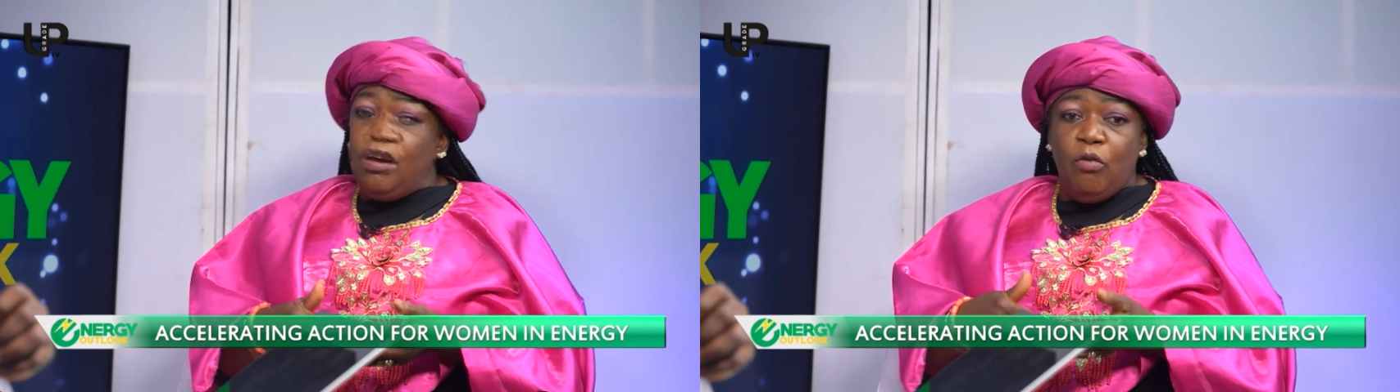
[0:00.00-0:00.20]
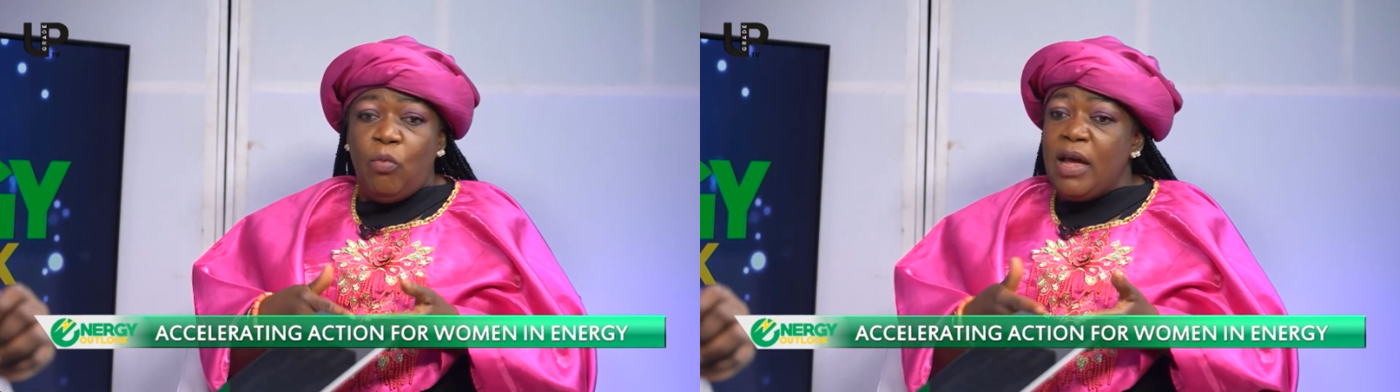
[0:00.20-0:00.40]

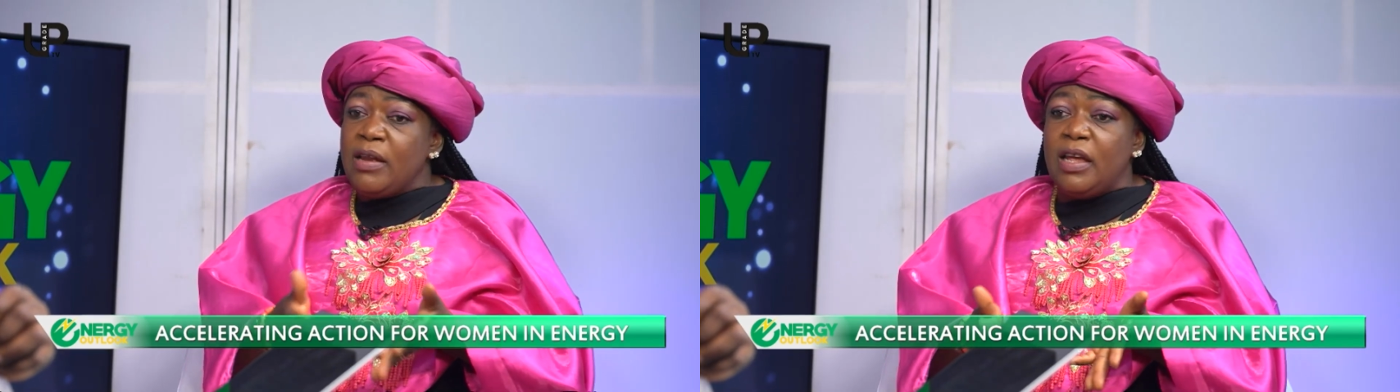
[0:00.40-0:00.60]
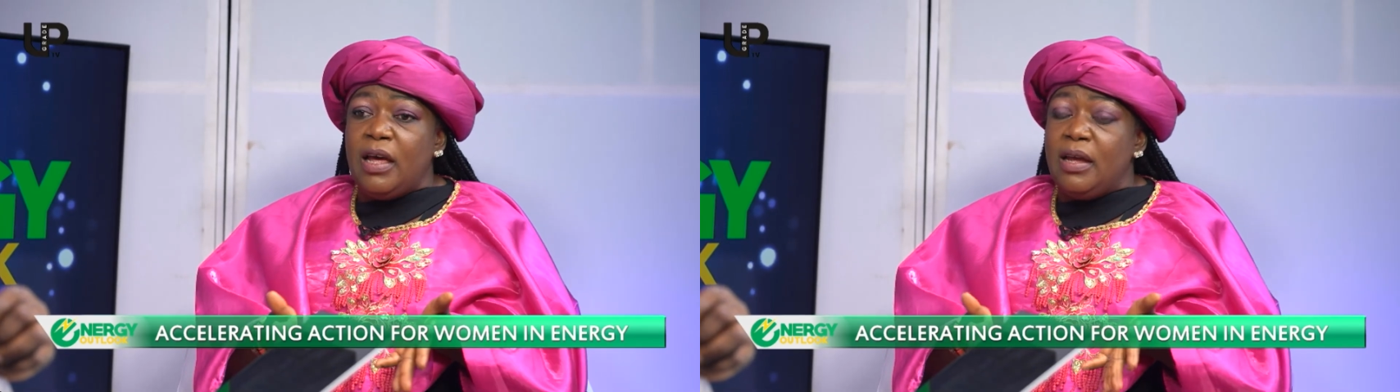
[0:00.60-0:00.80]
when
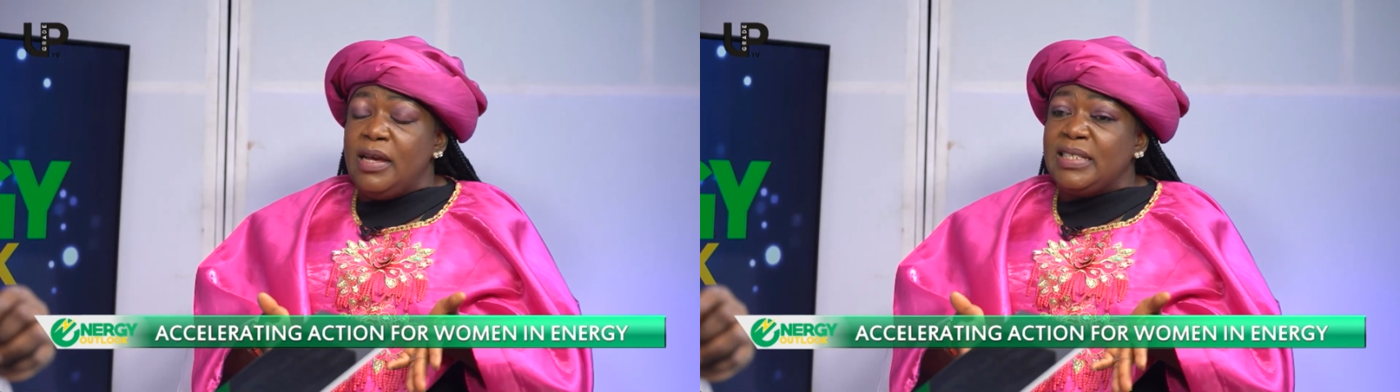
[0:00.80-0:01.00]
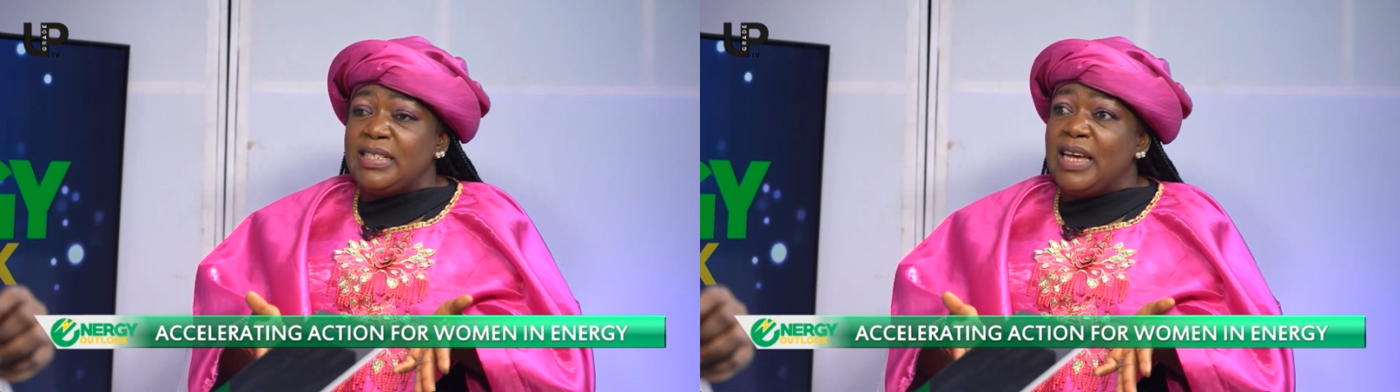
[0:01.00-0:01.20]

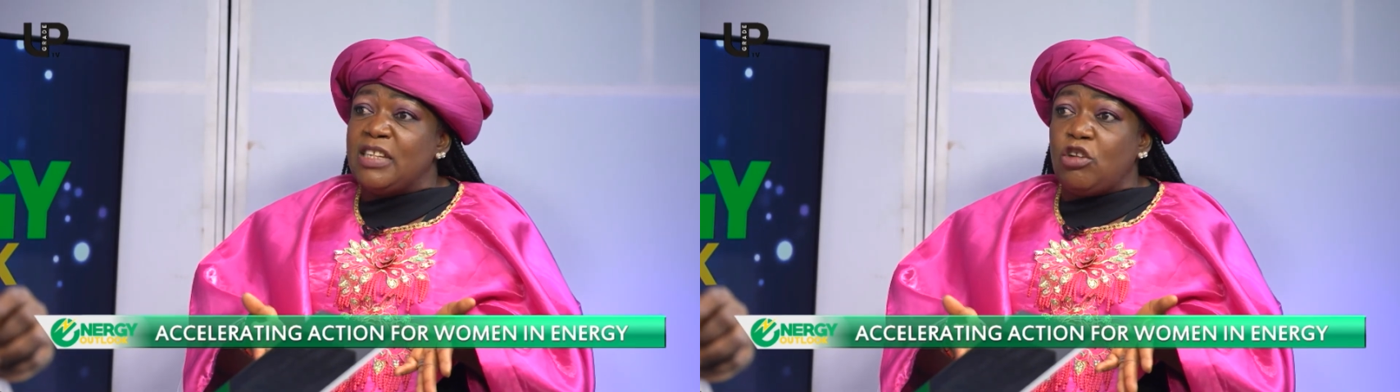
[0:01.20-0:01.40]
incidents